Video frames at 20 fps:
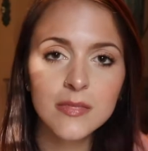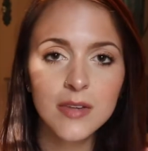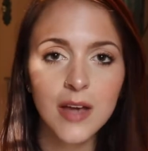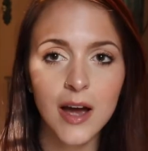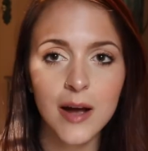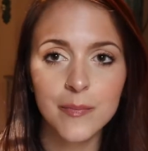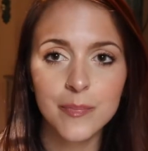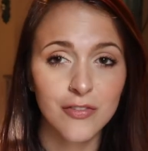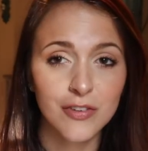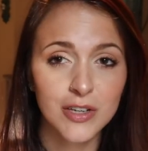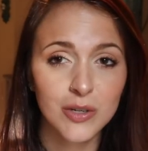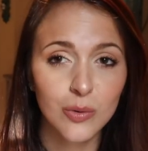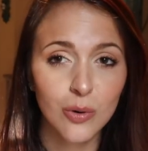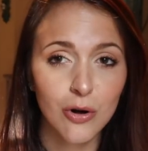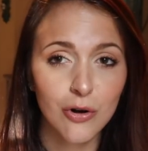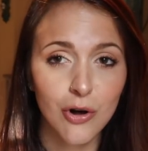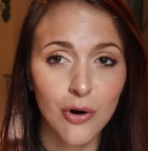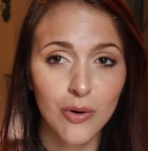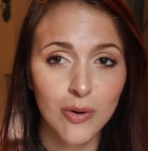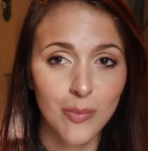yeah, I feel like we're
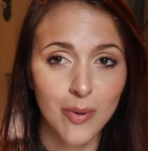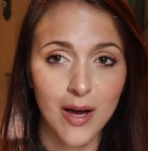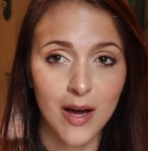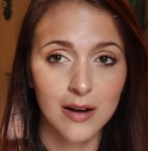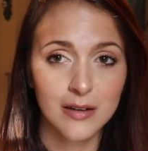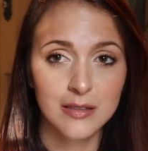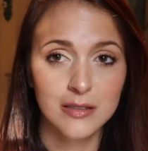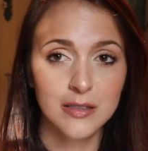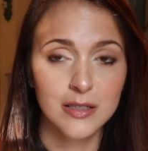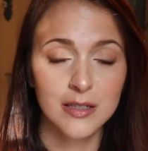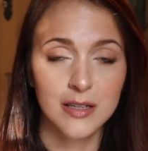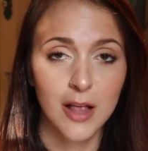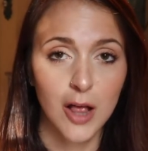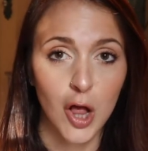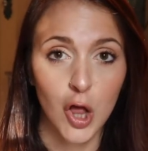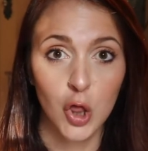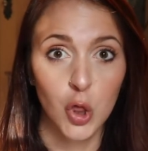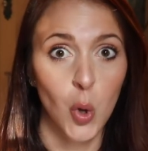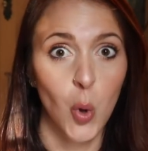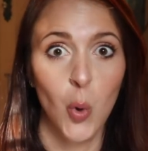all going back to like
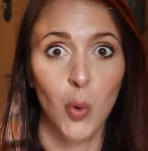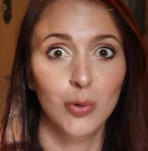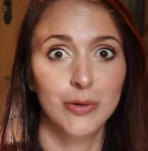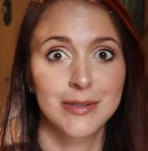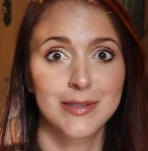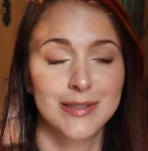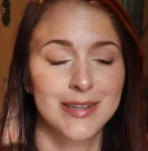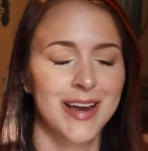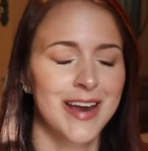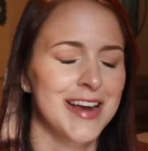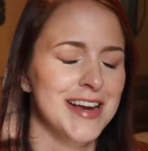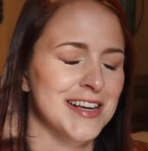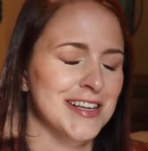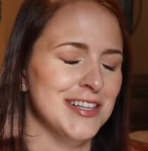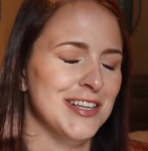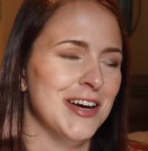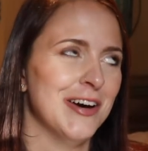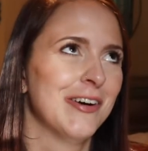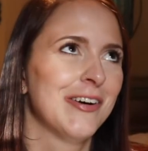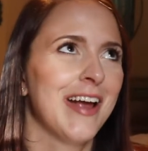the olden
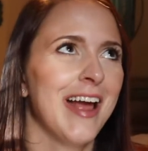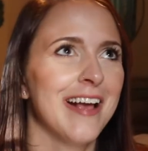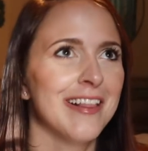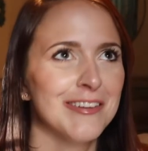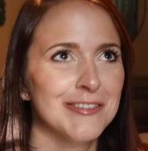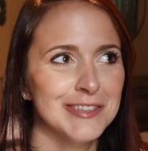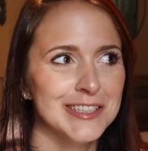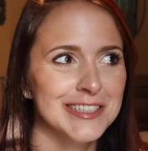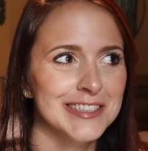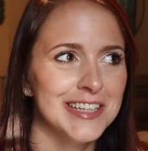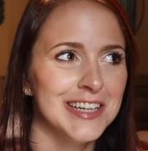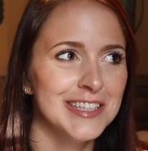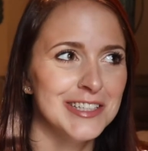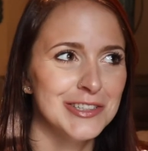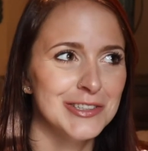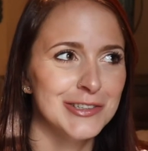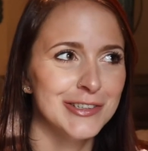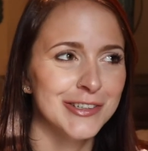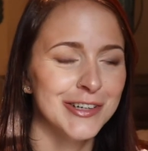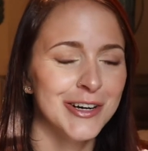days. Okay, that was like 10
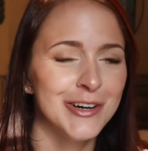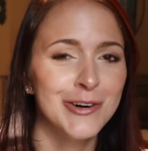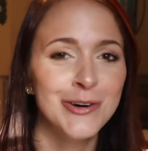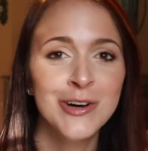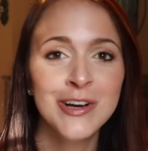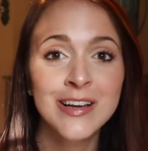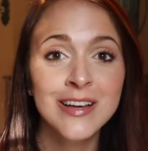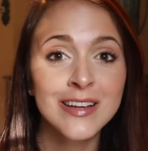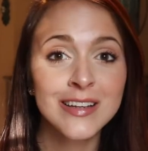years ago.